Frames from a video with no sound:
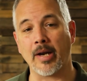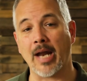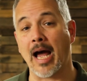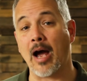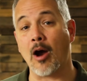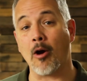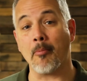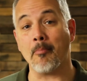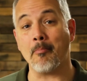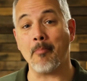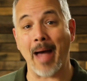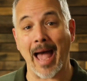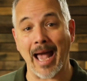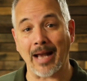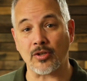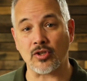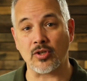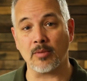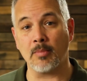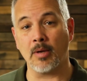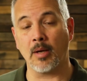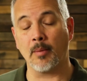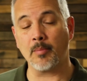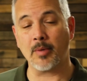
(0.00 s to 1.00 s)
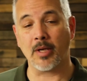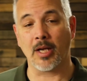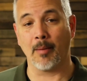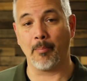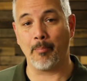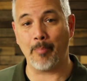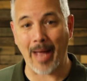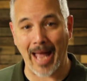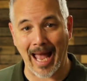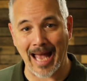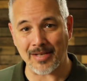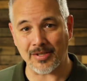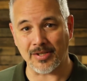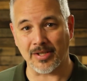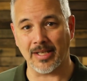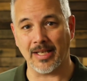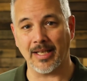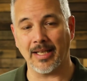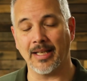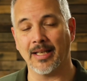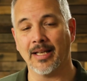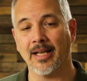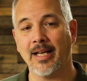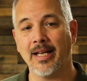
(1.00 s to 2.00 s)
our maximum
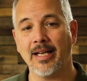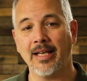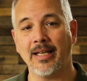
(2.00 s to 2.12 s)
capacity